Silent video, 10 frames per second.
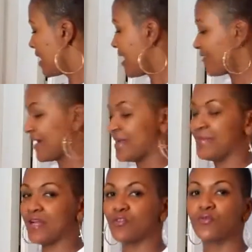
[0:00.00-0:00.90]
I've got
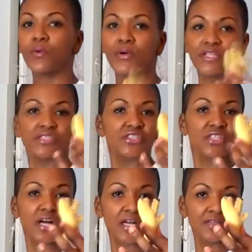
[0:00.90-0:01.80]
about a 4-inch
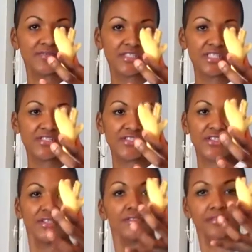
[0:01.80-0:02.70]
chunk of
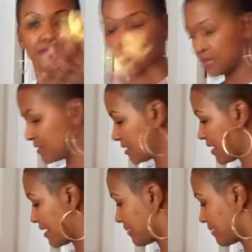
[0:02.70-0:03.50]
ginger, and